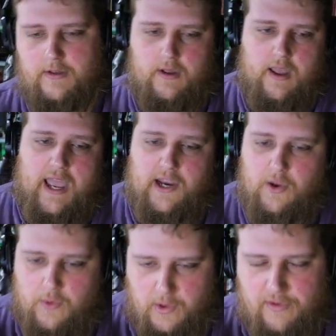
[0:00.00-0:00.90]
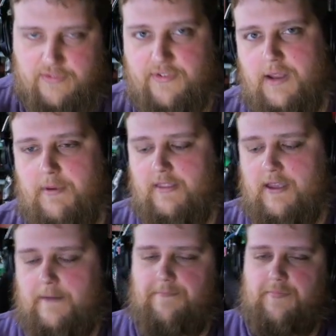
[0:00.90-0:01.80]
And you know what's funny about
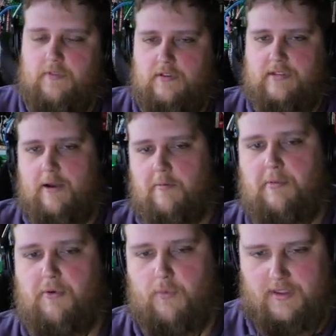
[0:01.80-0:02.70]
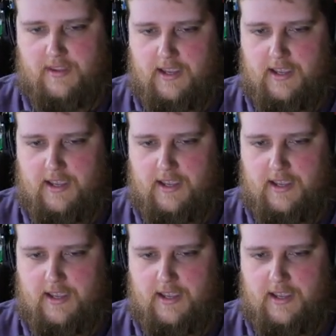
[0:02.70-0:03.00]
that is I remember renting it. I